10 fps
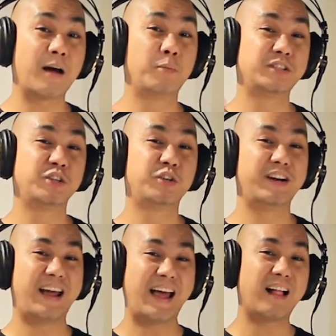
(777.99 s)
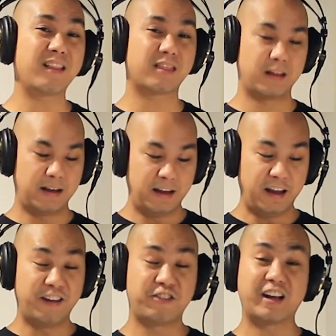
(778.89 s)
I wish you good health.
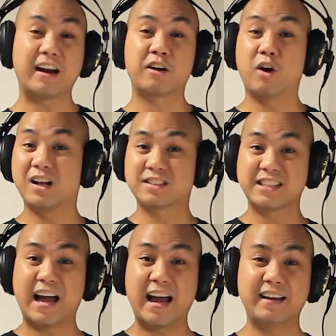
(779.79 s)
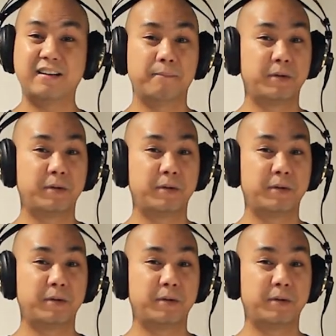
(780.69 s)
If you got to go outside,